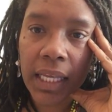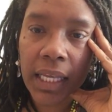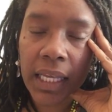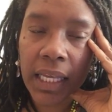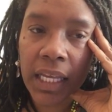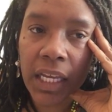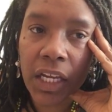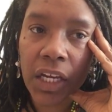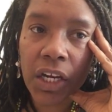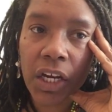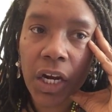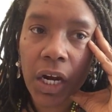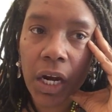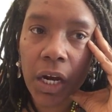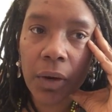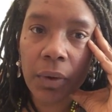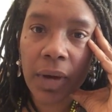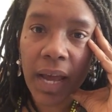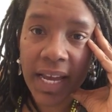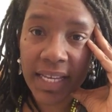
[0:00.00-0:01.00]

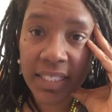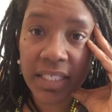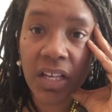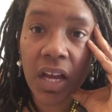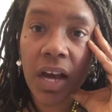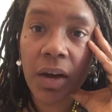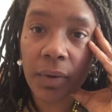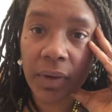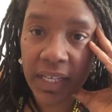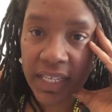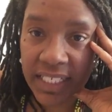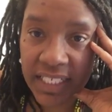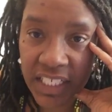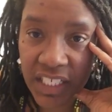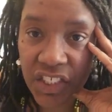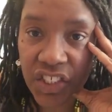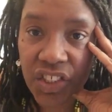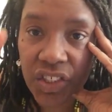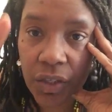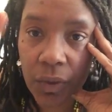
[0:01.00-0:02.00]
encourage, I saw it. It
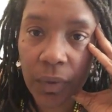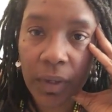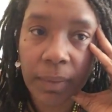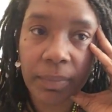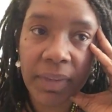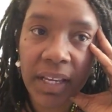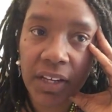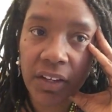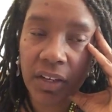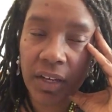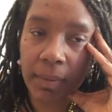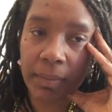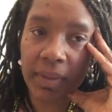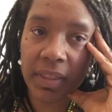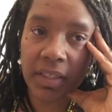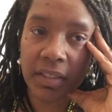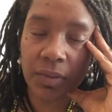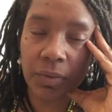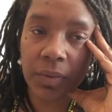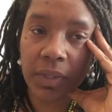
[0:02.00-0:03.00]
did show up. Thank you,
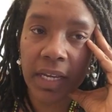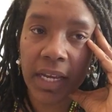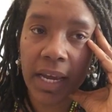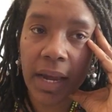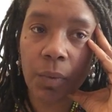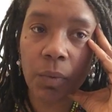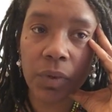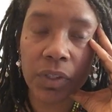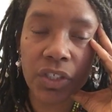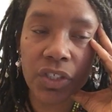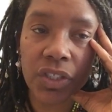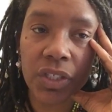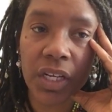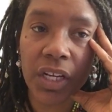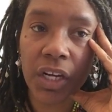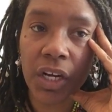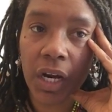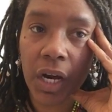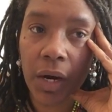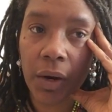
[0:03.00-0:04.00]
Amethyst Renee. I want to
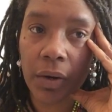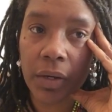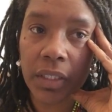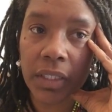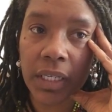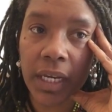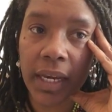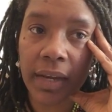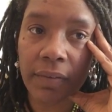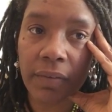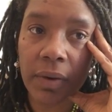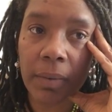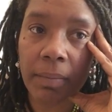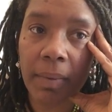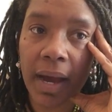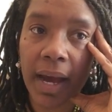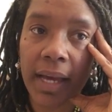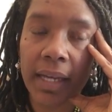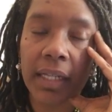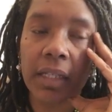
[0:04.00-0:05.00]
encourage
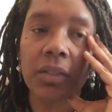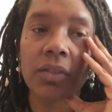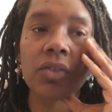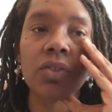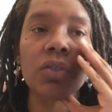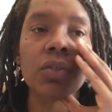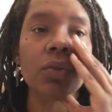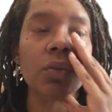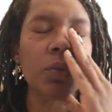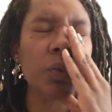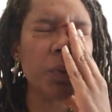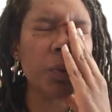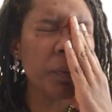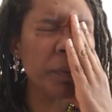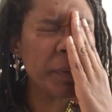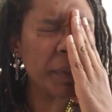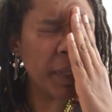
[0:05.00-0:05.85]
everybody to